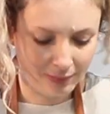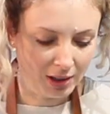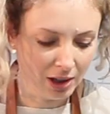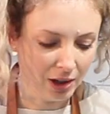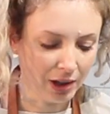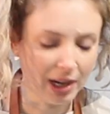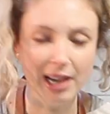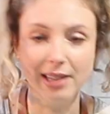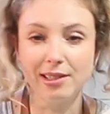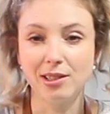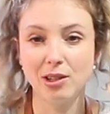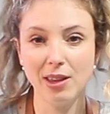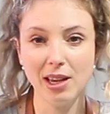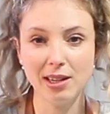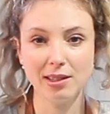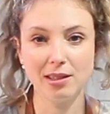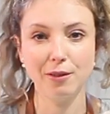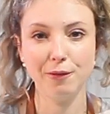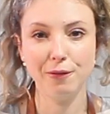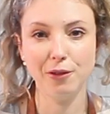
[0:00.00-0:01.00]
Okay, so
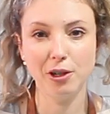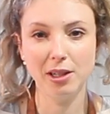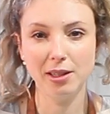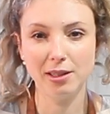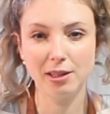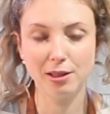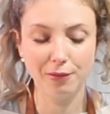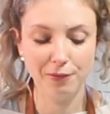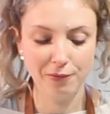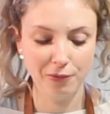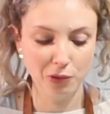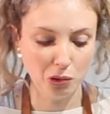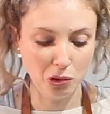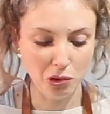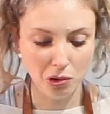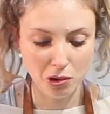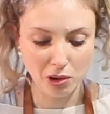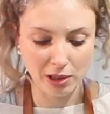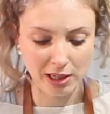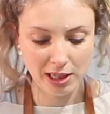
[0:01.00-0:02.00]
that's the first
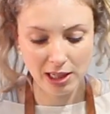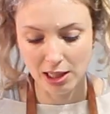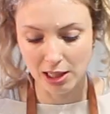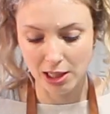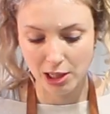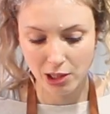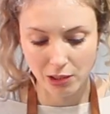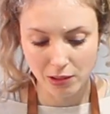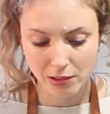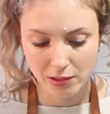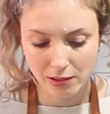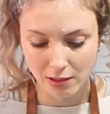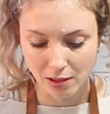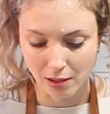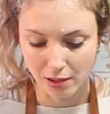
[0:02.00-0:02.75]
4 kilos,